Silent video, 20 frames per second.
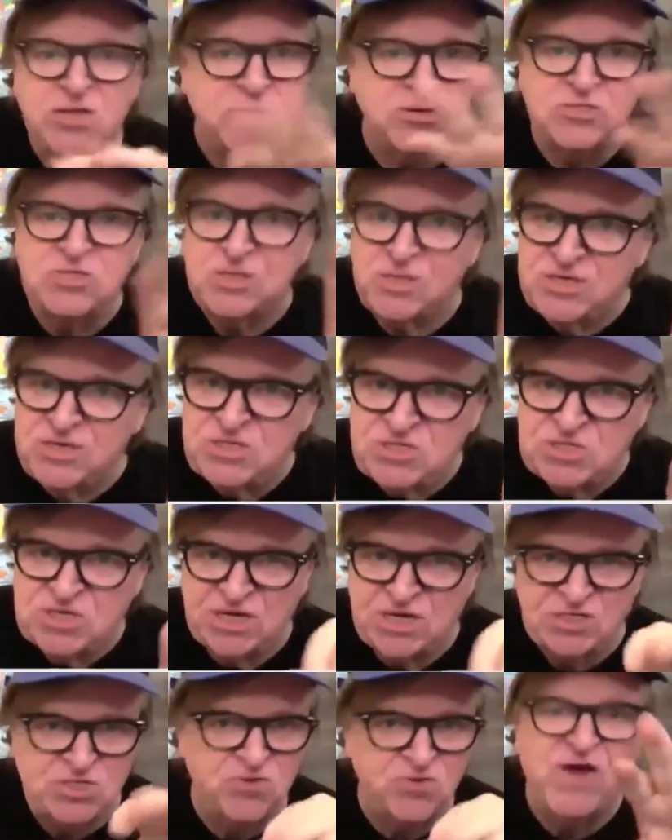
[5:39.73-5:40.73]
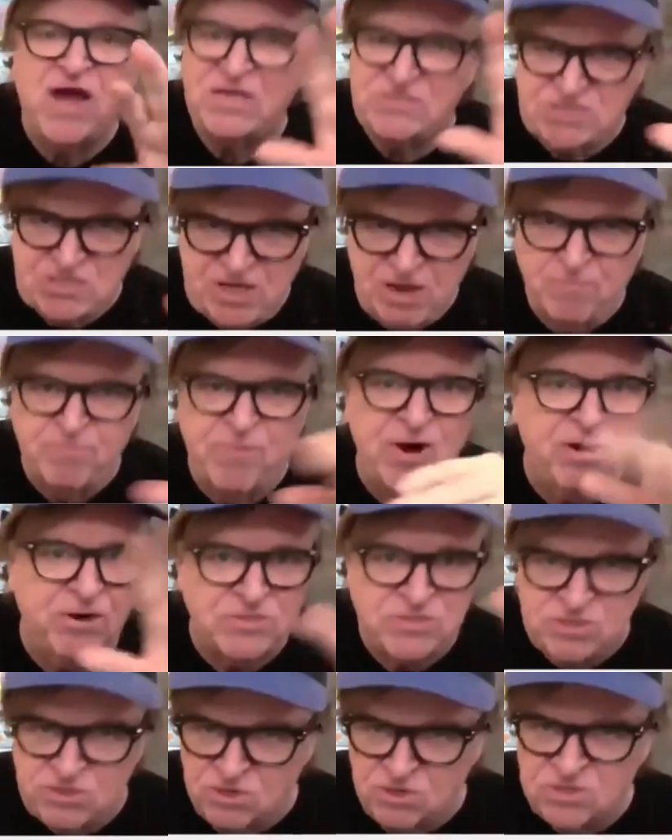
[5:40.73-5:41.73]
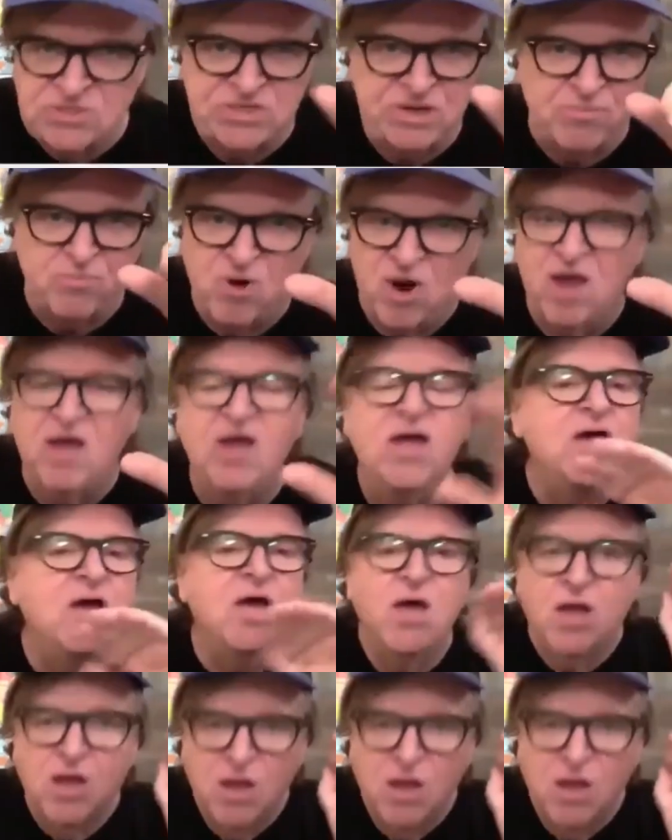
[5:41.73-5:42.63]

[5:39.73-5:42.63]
There's at least six. You've got step parents and step grand.